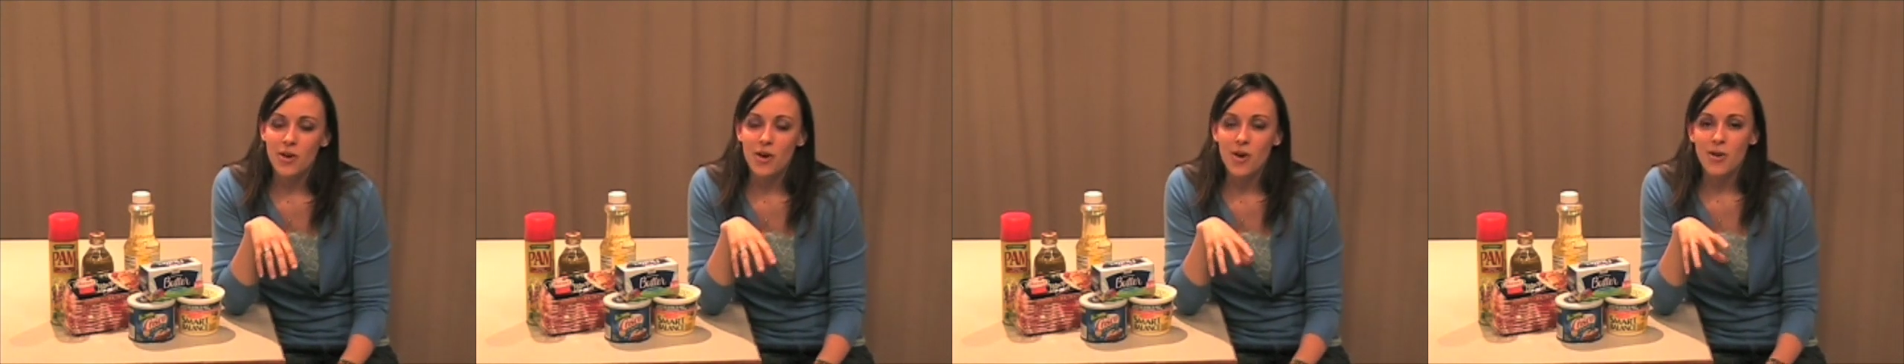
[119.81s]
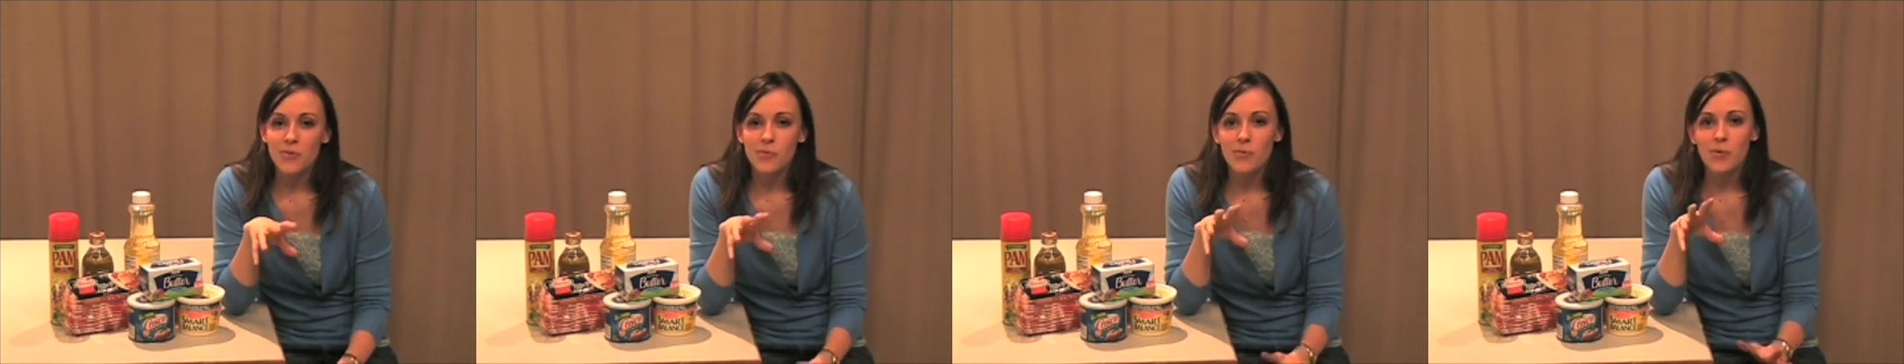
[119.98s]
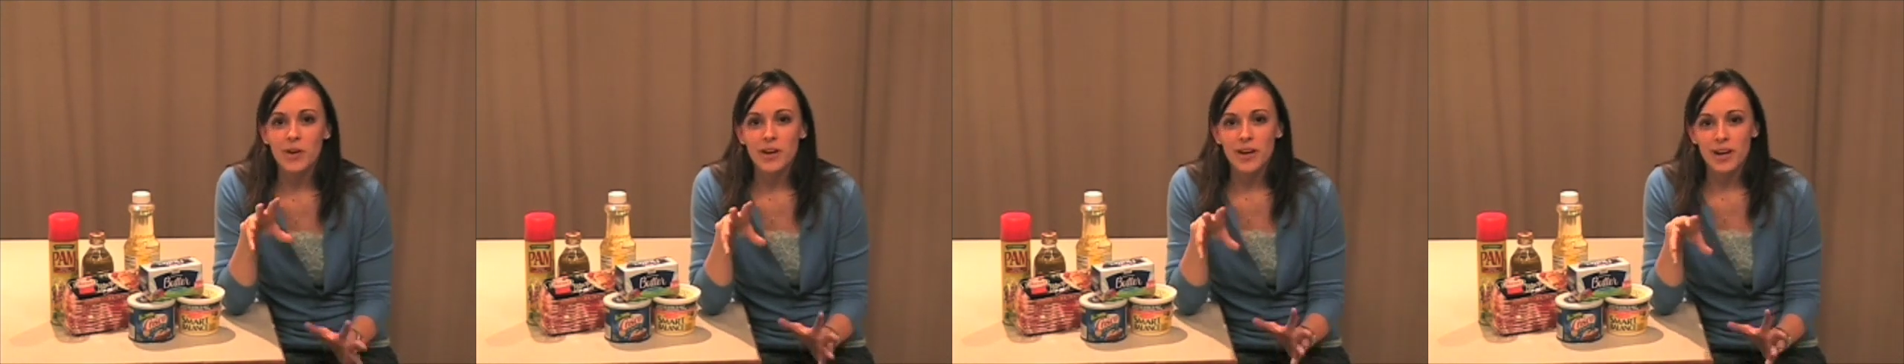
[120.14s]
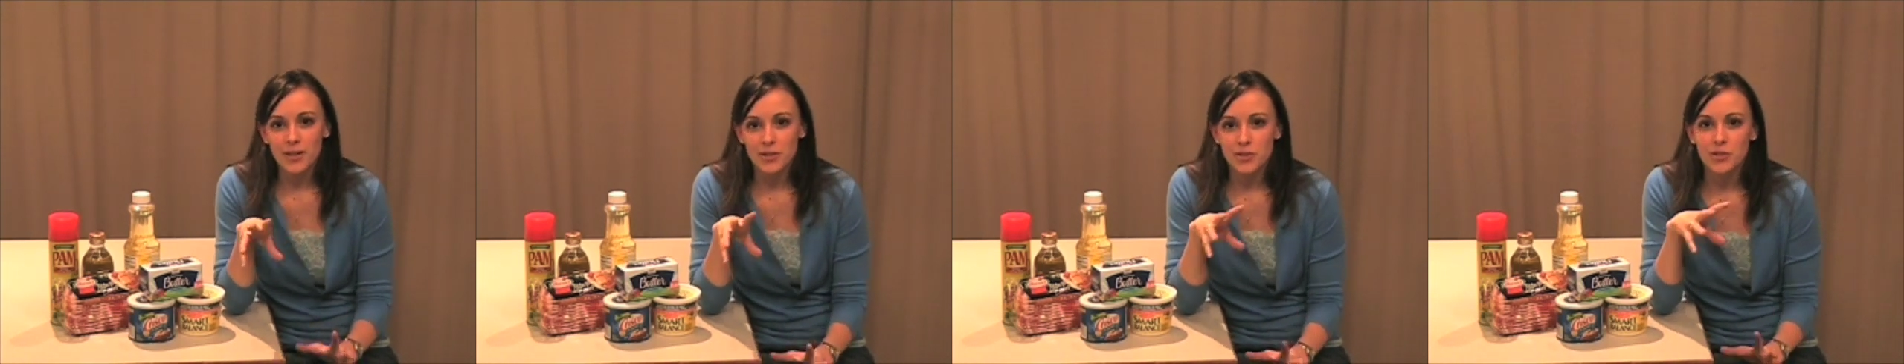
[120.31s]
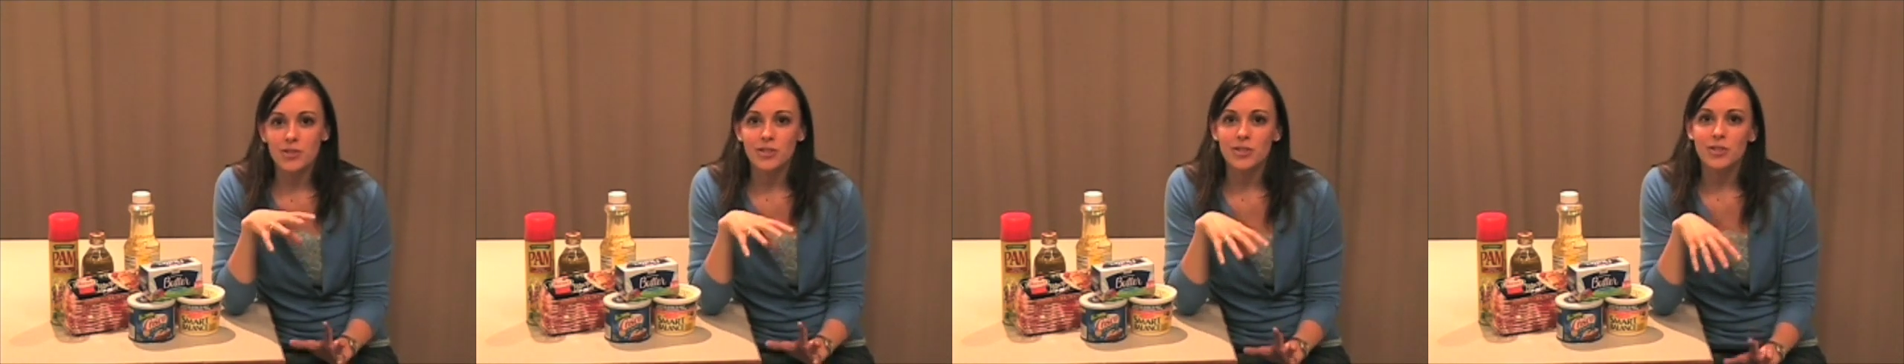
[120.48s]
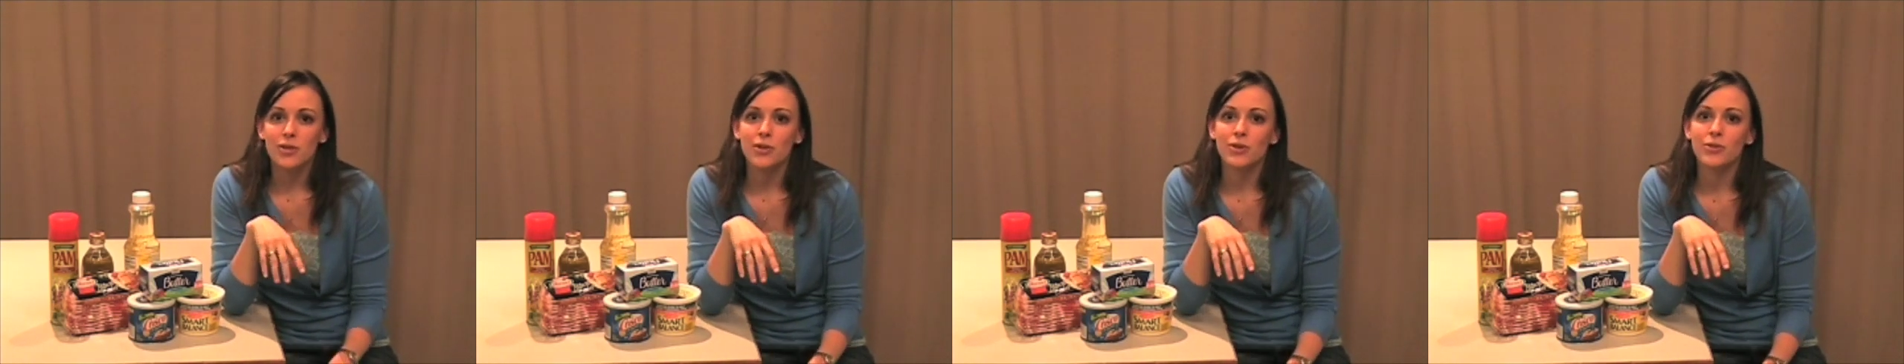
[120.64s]
on what
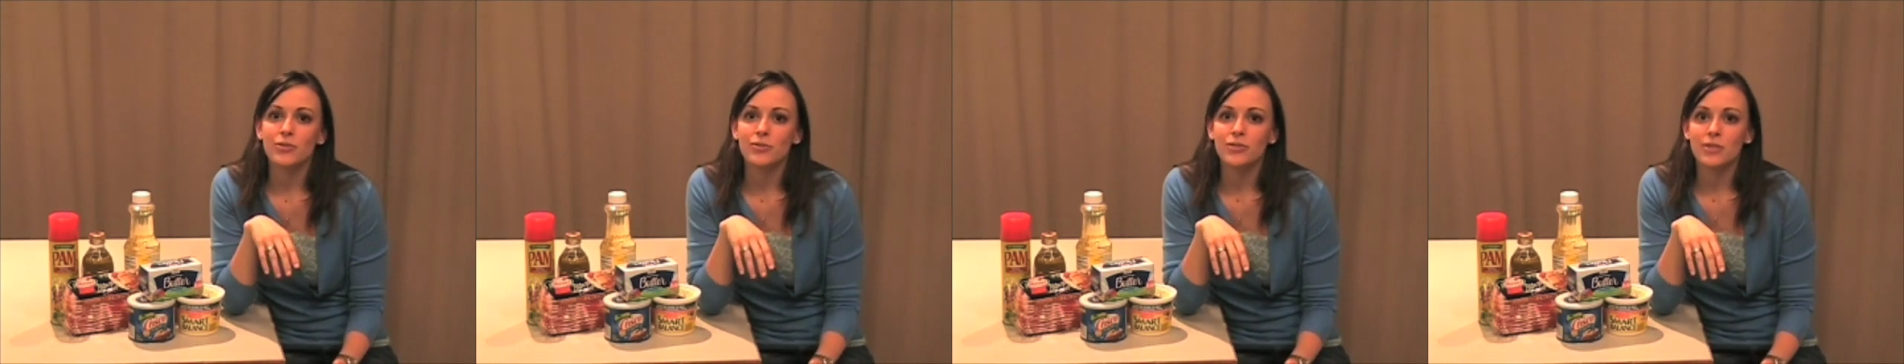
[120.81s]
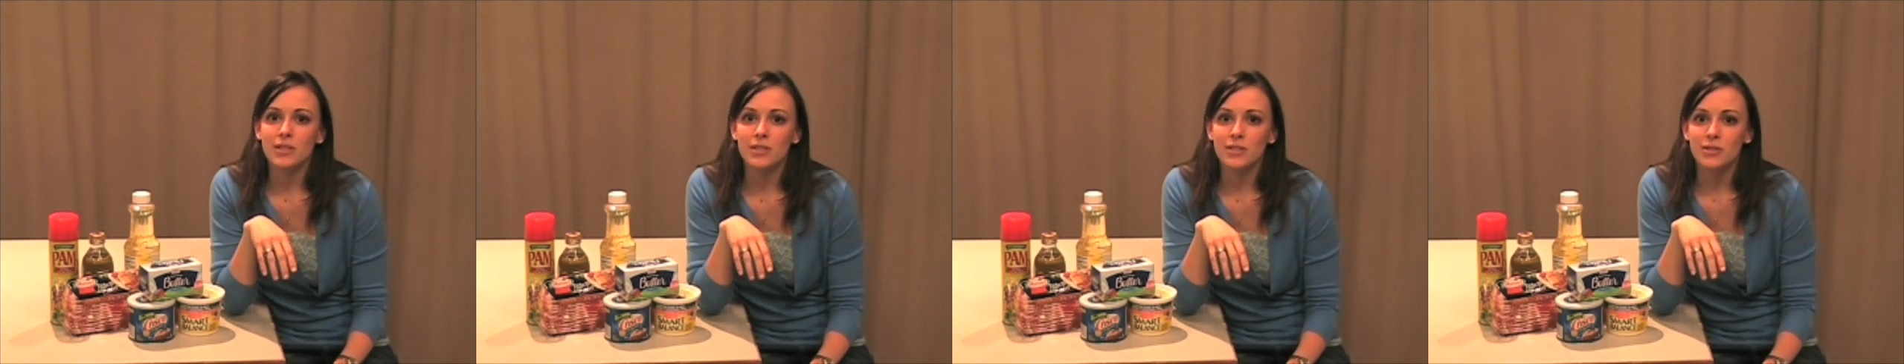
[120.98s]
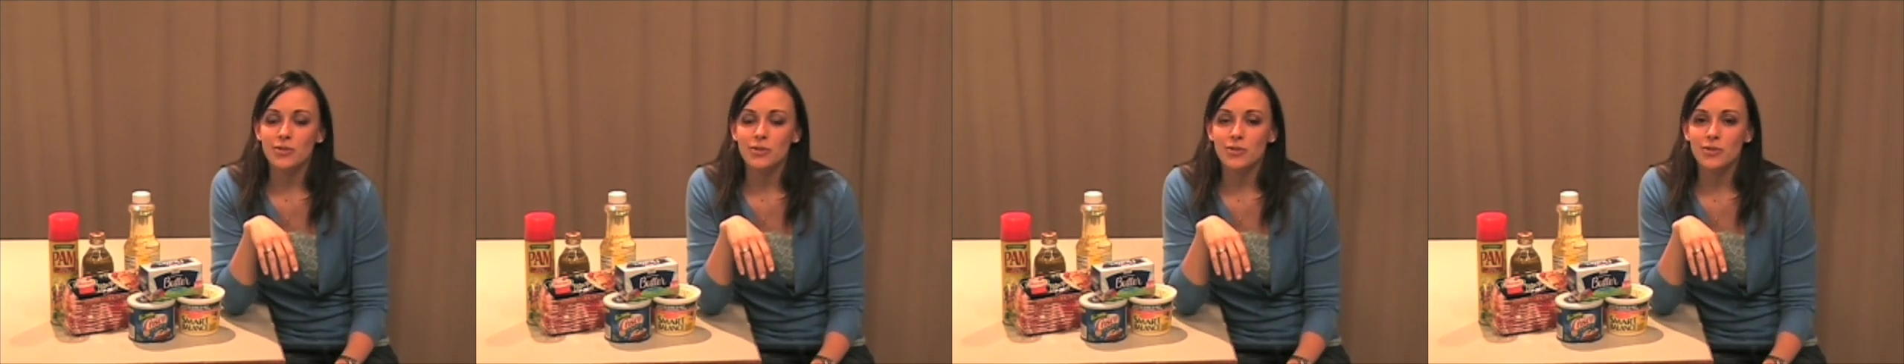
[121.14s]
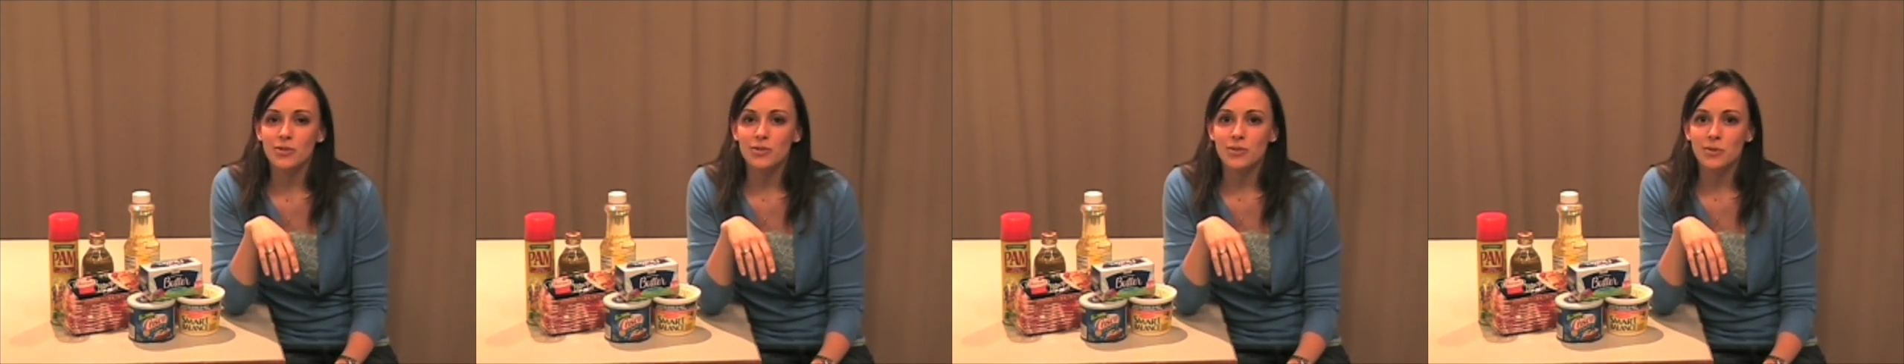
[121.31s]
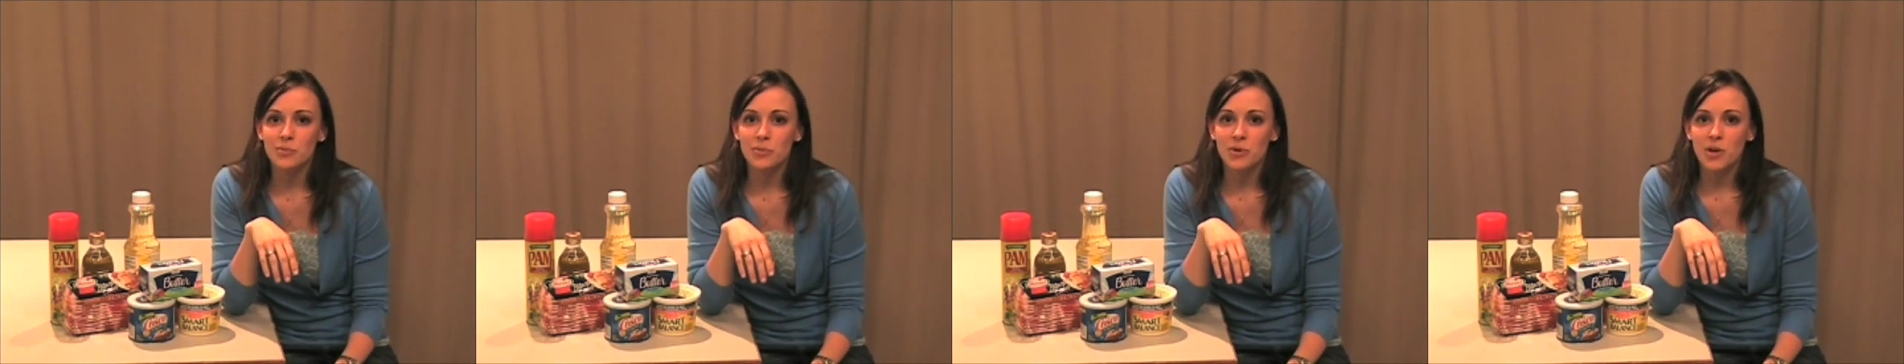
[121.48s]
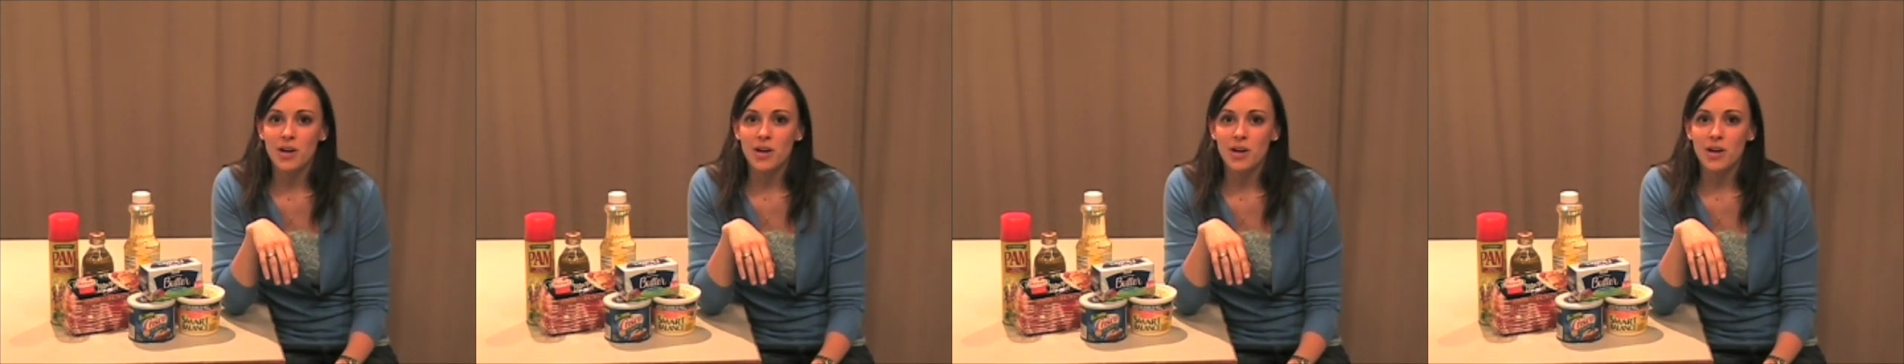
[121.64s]
actually goes into the